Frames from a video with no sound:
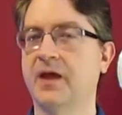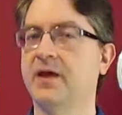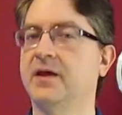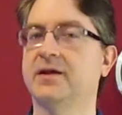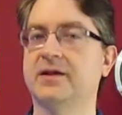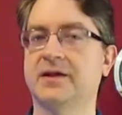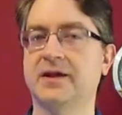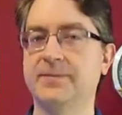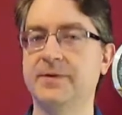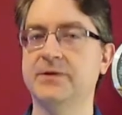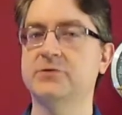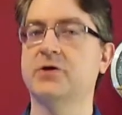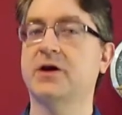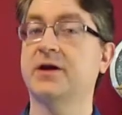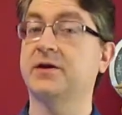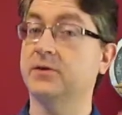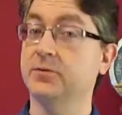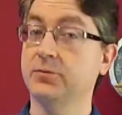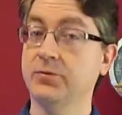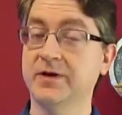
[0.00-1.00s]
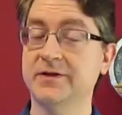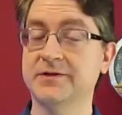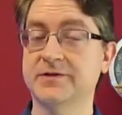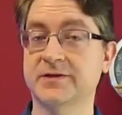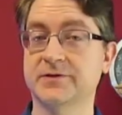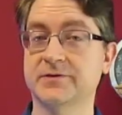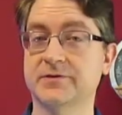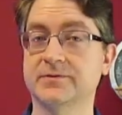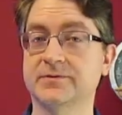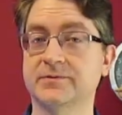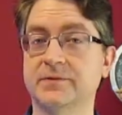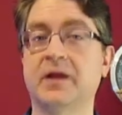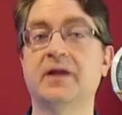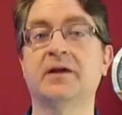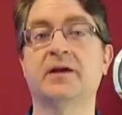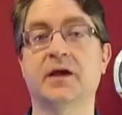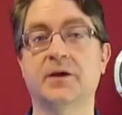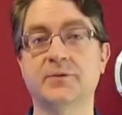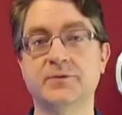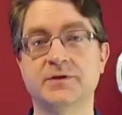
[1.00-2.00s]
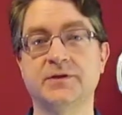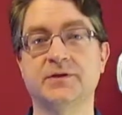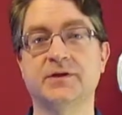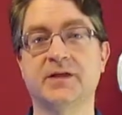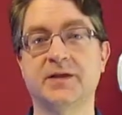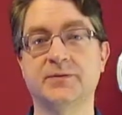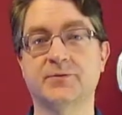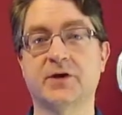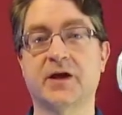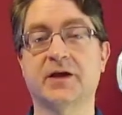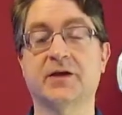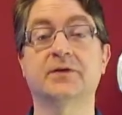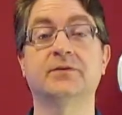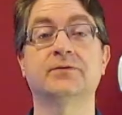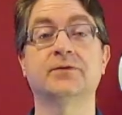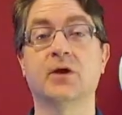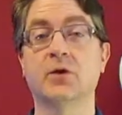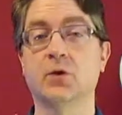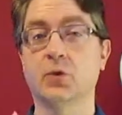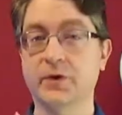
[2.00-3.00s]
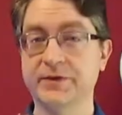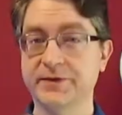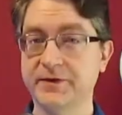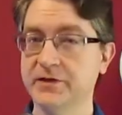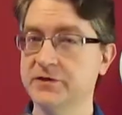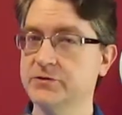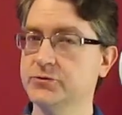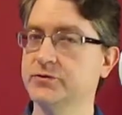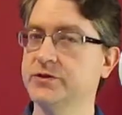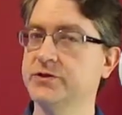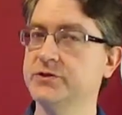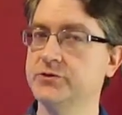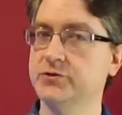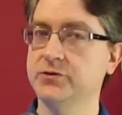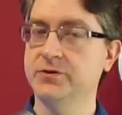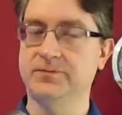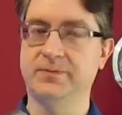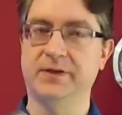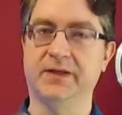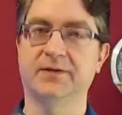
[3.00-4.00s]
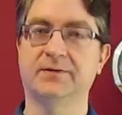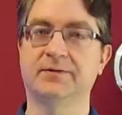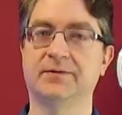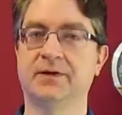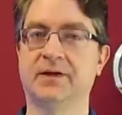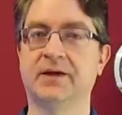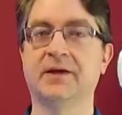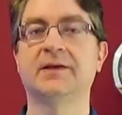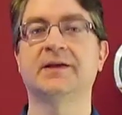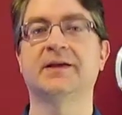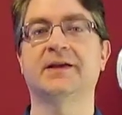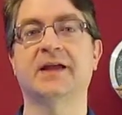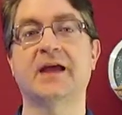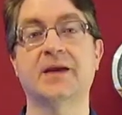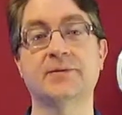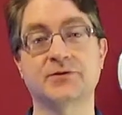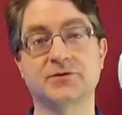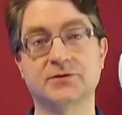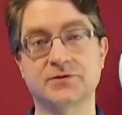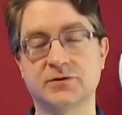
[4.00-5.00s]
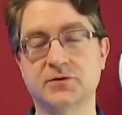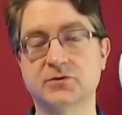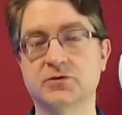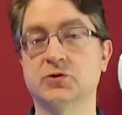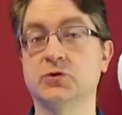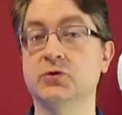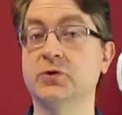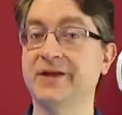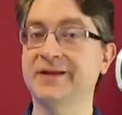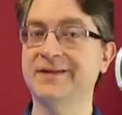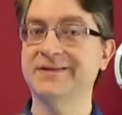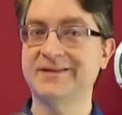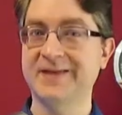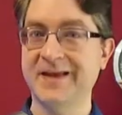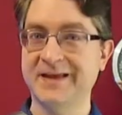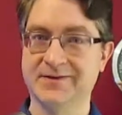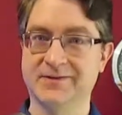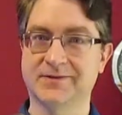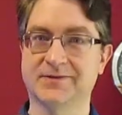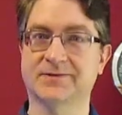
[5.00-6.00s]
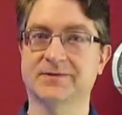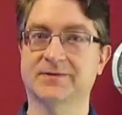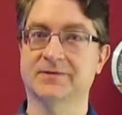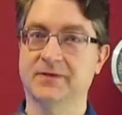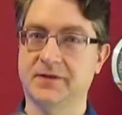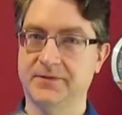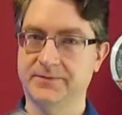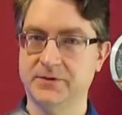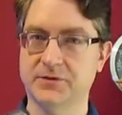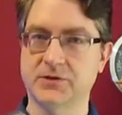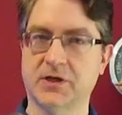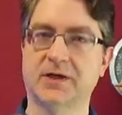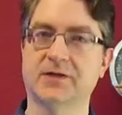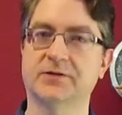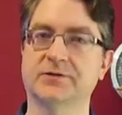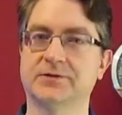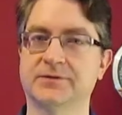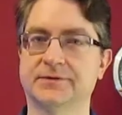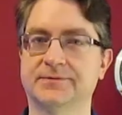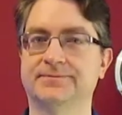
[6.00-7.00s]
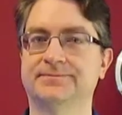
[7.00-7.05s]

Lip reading: Keeping track of the predecessor helps you to keep track of what the history should be. It captures the true intent of the change.